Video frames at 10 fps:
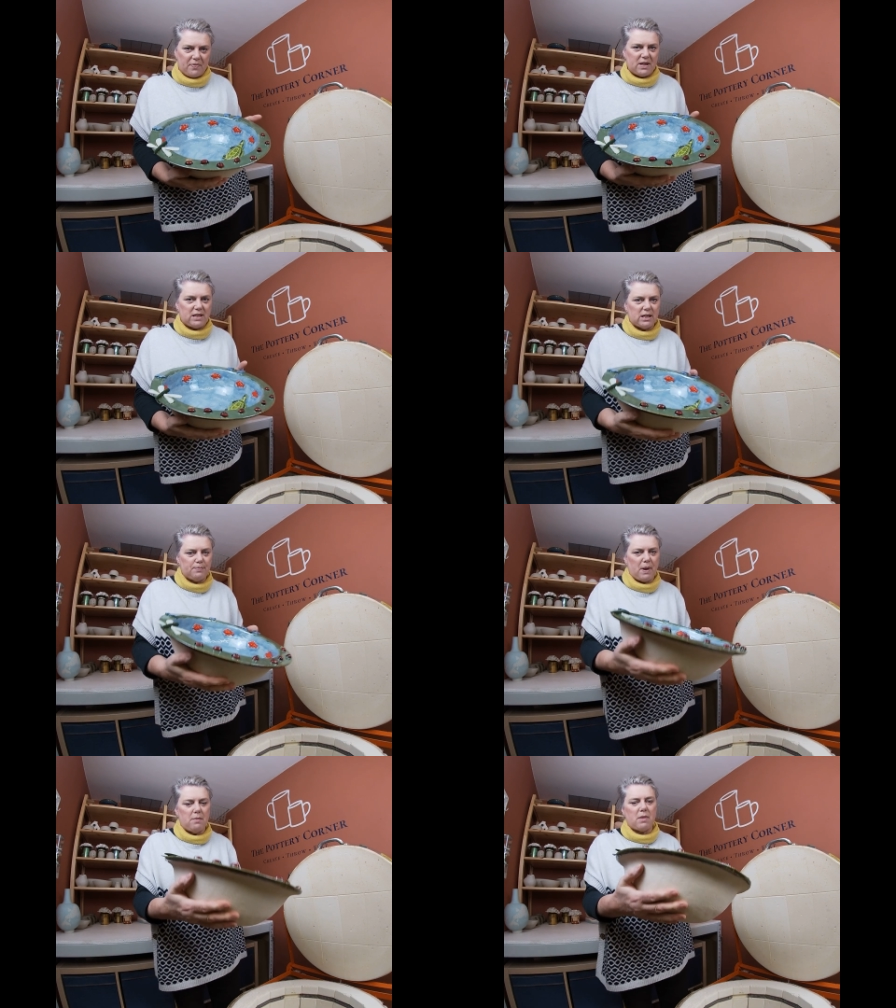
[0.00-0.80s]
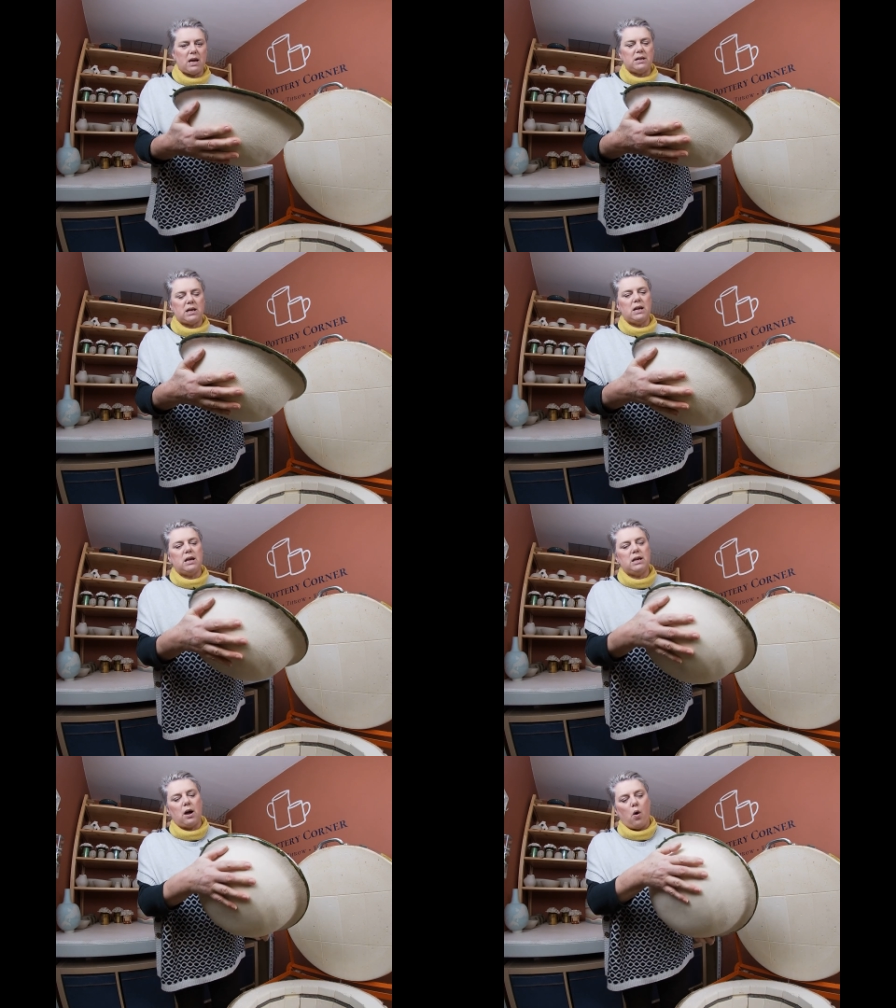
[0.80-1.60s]
This has been made
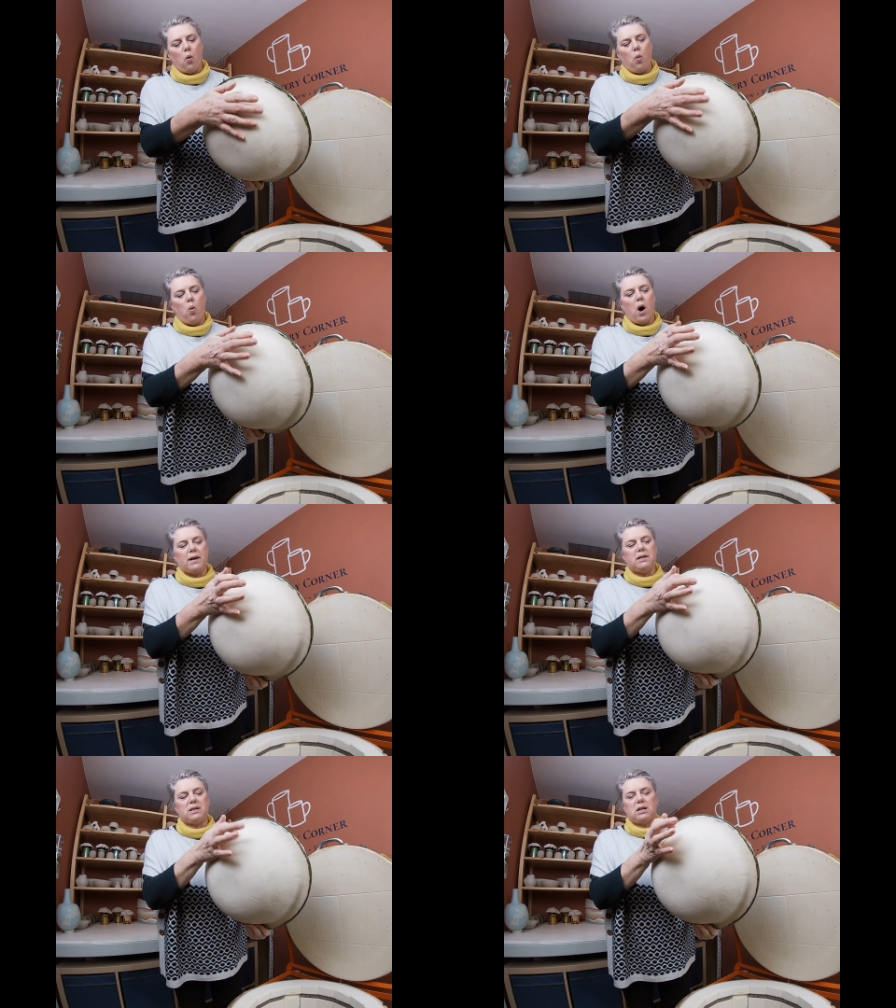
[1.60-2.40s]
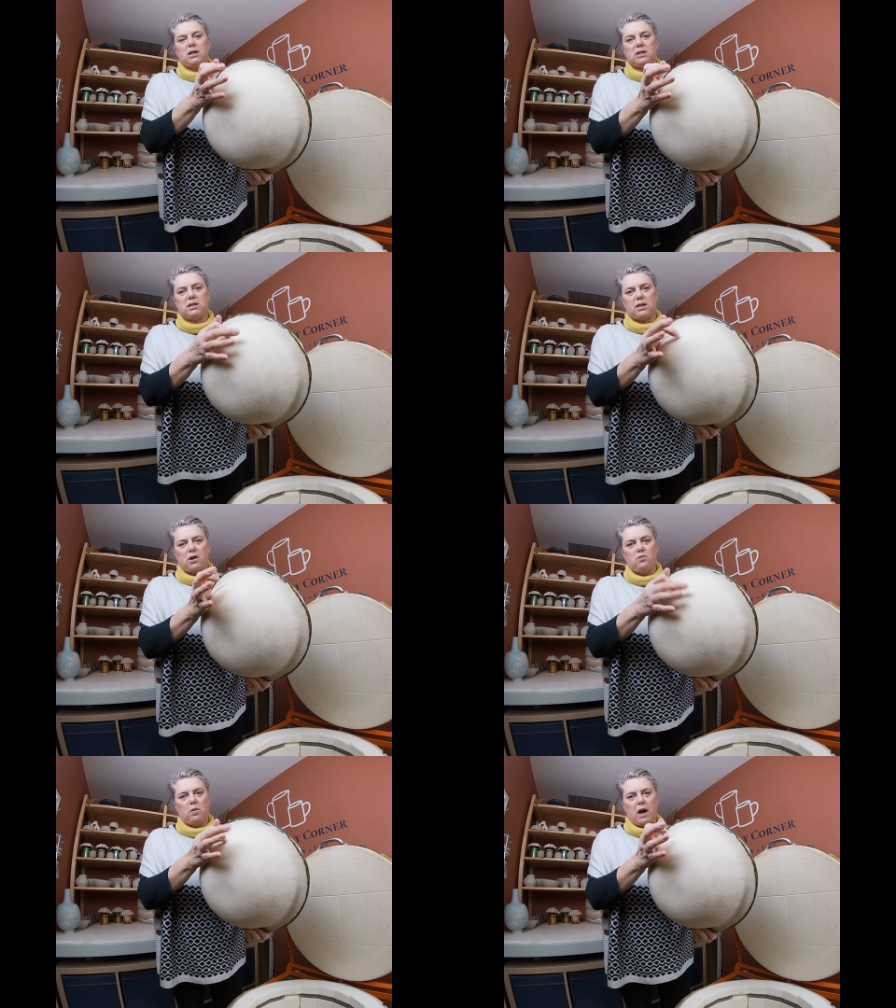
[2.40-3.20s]
in white
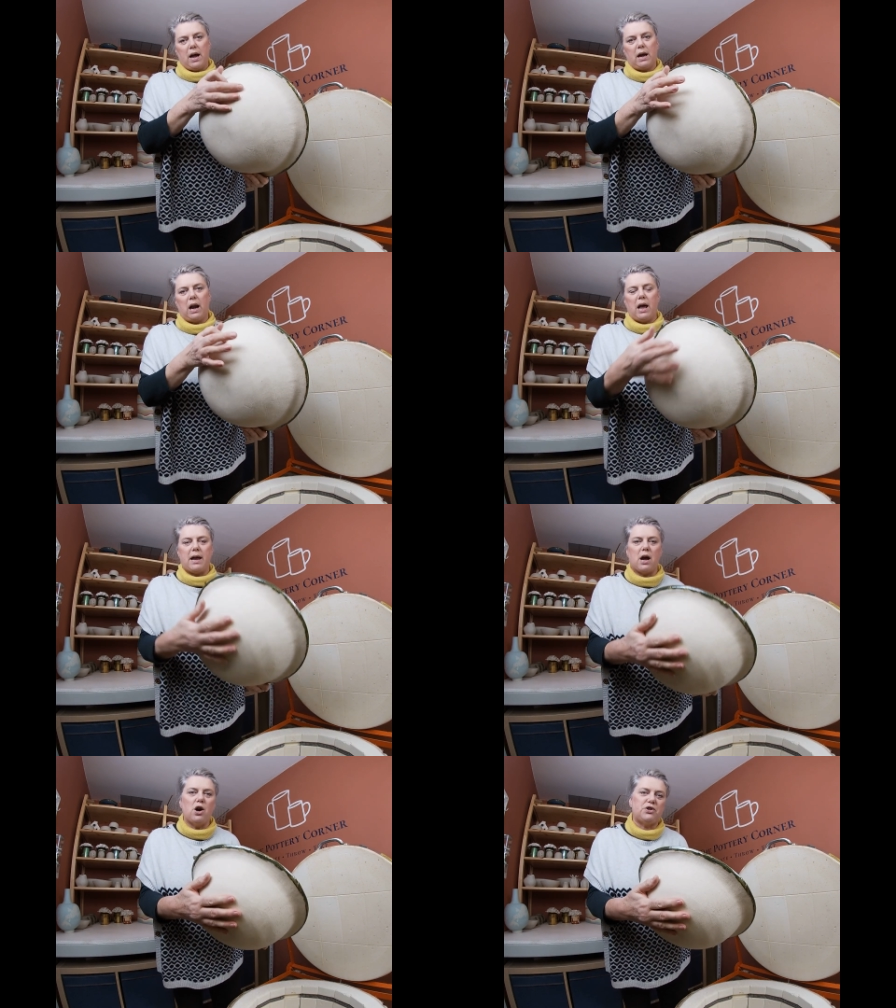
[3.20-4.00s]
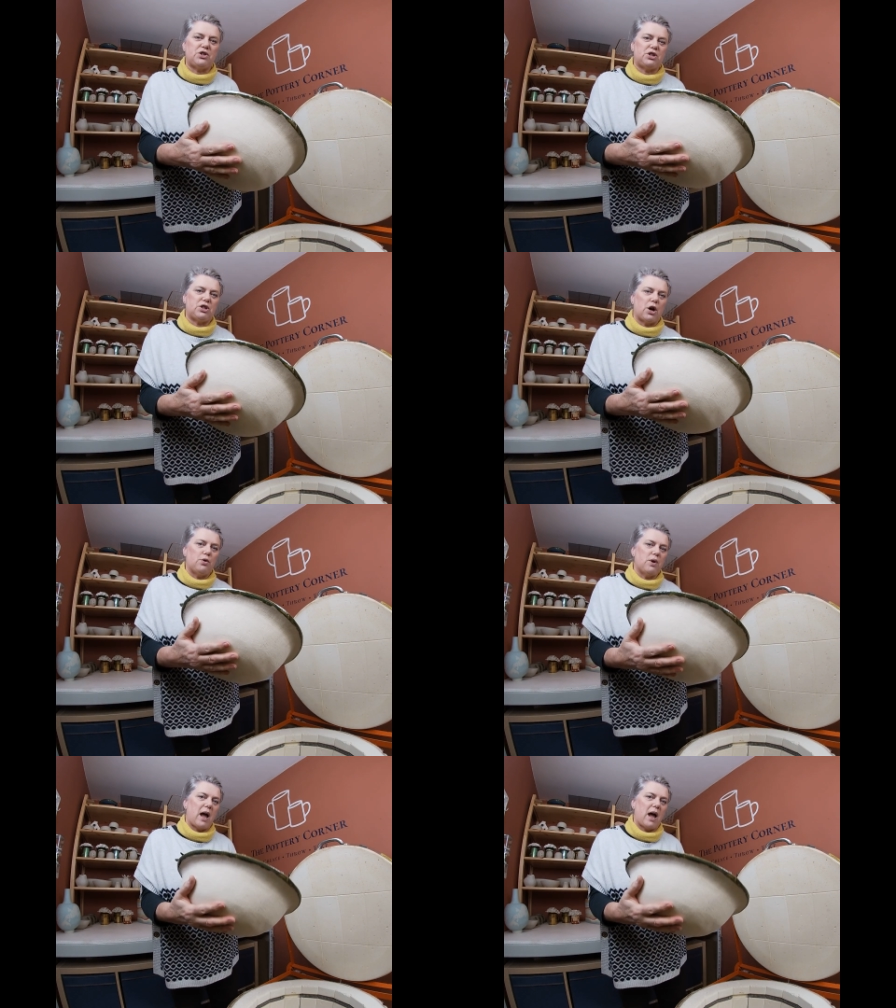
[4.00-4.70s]
stoneware clay, earthstone